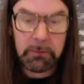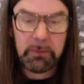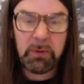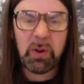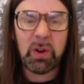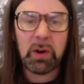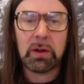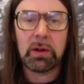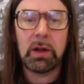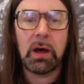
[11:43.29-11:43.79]

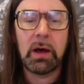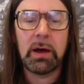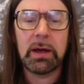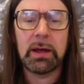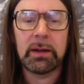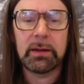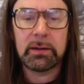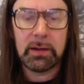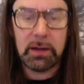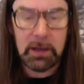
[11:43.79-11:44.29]
for a
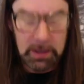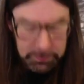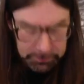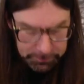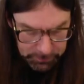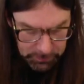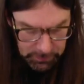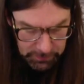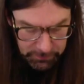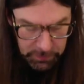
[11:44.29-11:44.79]
client a
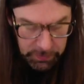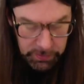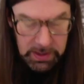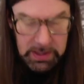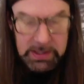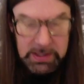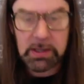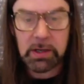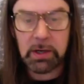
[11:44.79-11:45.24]
few days